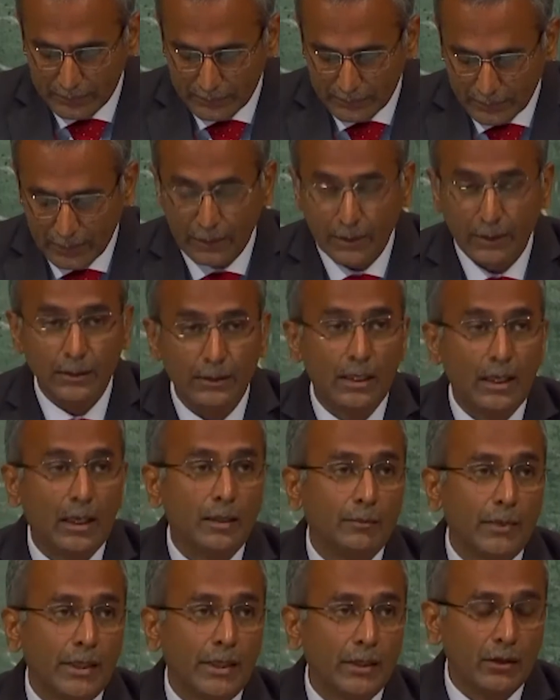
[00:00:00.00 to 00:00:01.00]
children, and
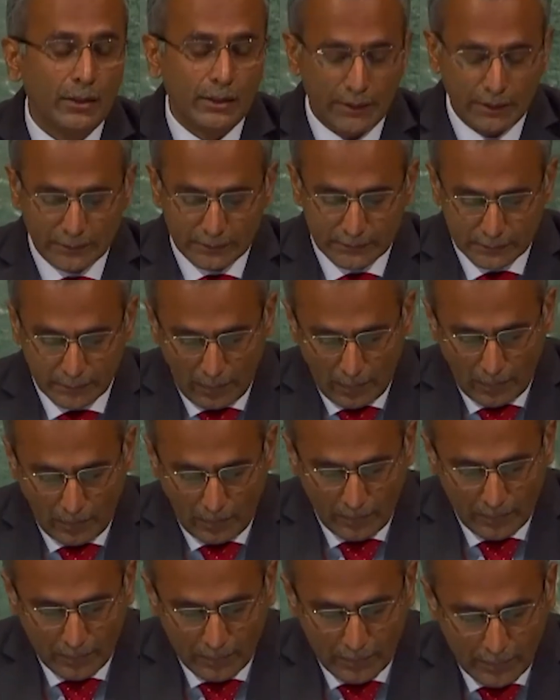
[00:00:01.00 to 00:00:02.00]
minorities.
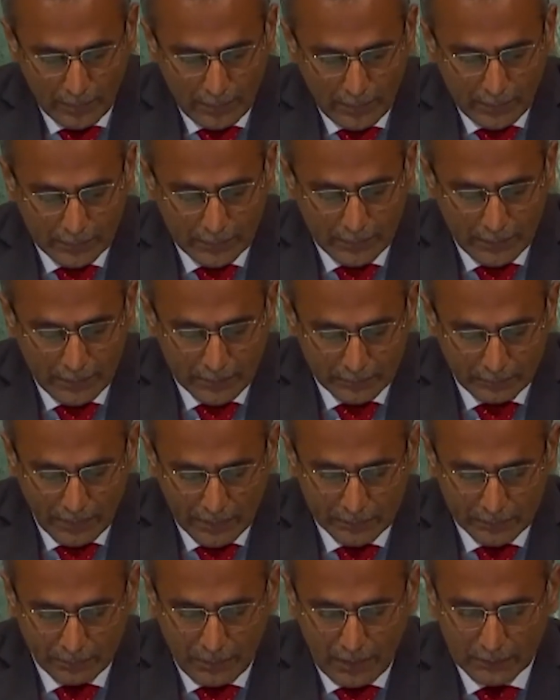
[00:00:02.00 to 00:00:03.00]
These
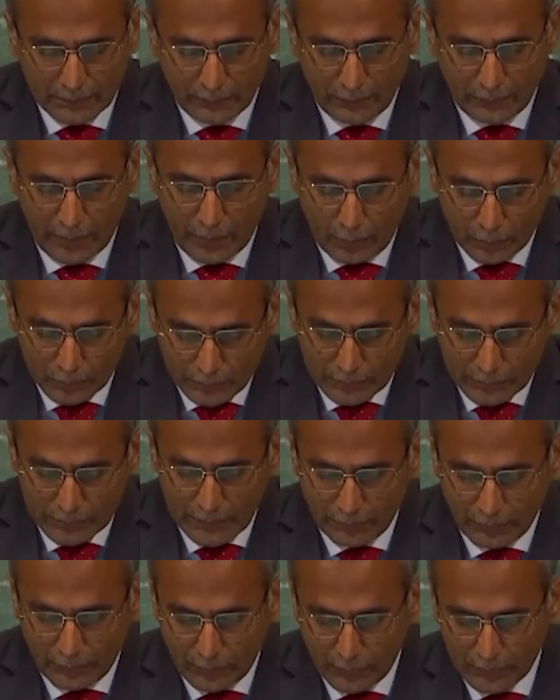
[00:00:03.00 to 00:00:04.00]
benchmarks were also
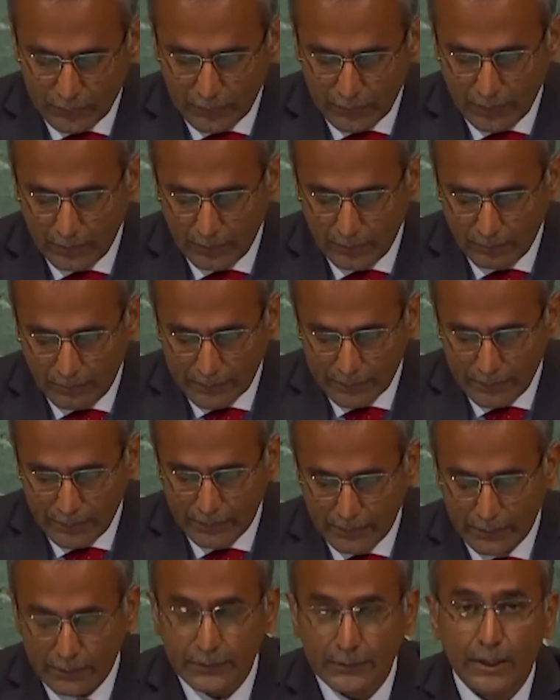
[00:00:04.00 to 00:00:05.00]
set forth by the
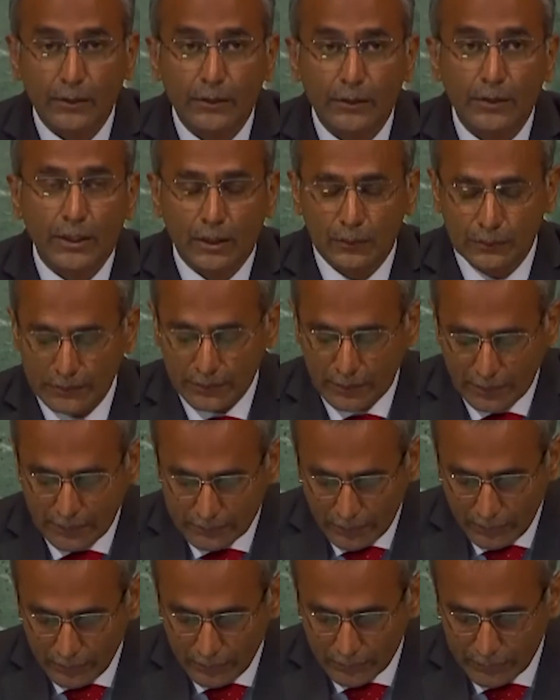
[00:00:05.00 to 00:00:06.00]
Security Council
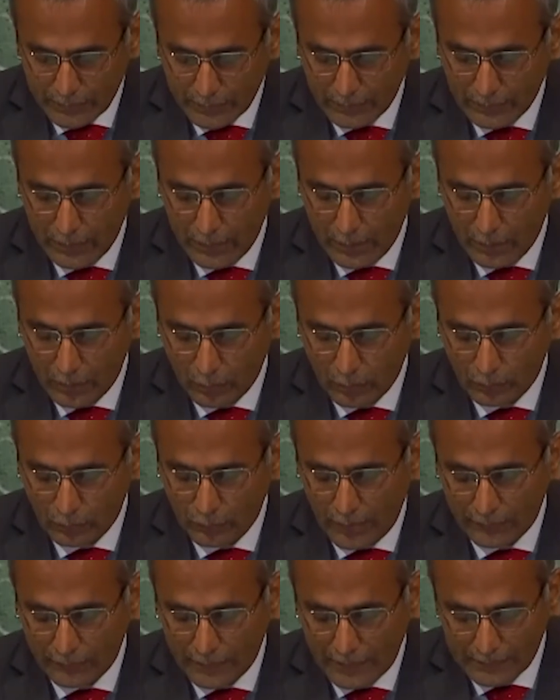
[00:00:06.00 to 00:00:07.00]
Resolution
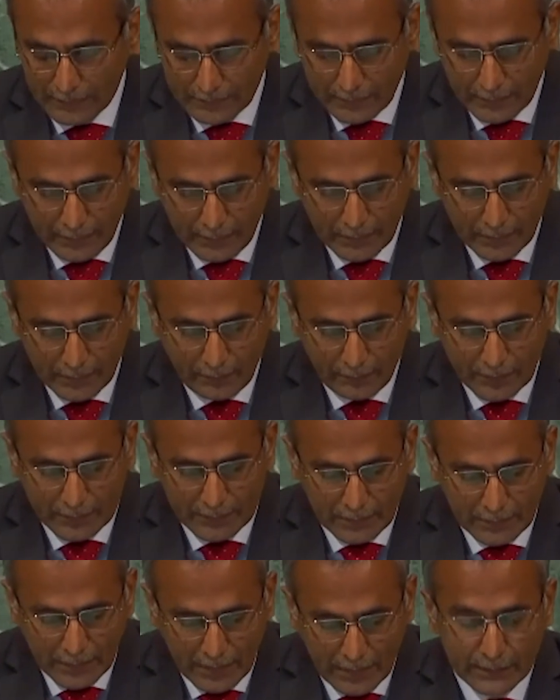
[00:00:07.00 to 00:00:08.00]
2593,
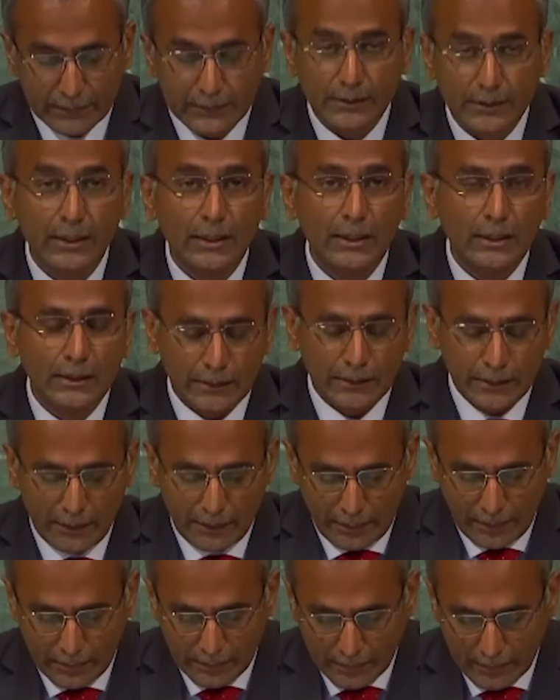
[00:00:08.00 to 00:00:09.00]
which guides the
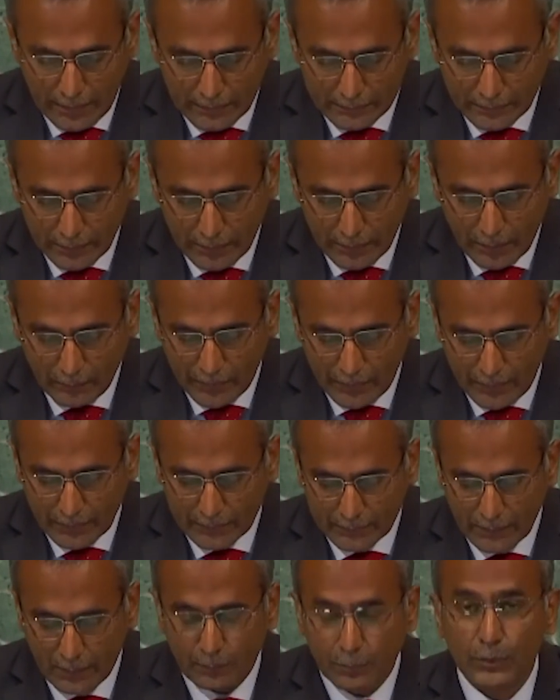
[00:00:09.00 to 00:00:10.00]
international
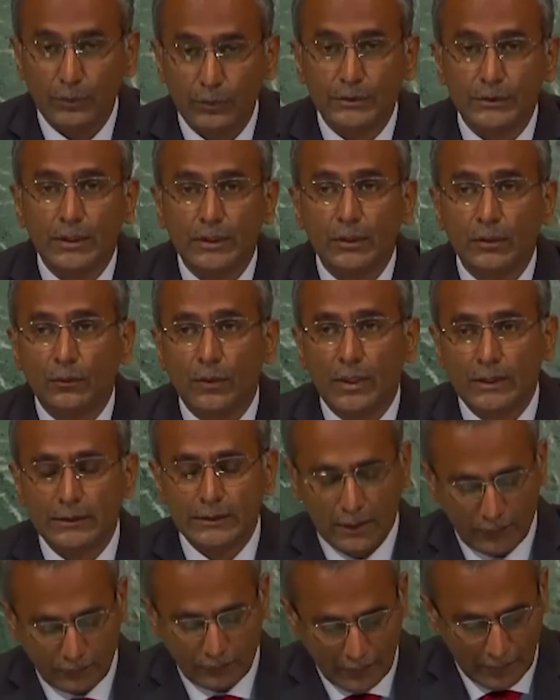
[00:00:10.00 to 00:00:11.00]
community's approach towards
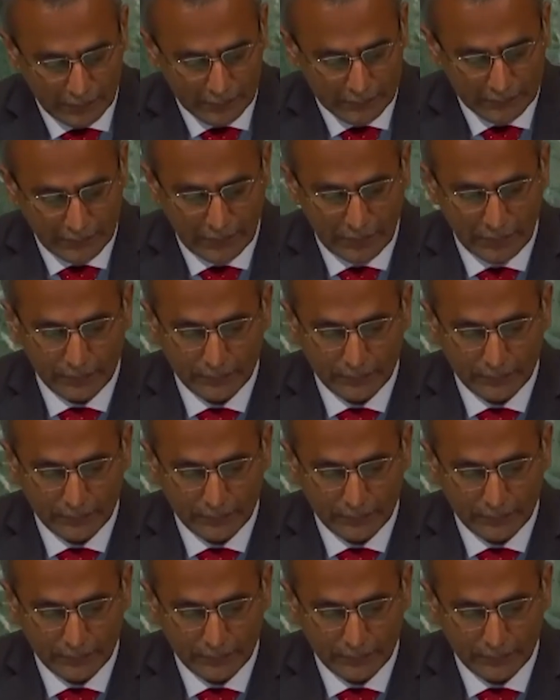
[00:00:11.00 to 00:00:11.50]
Afghanistan.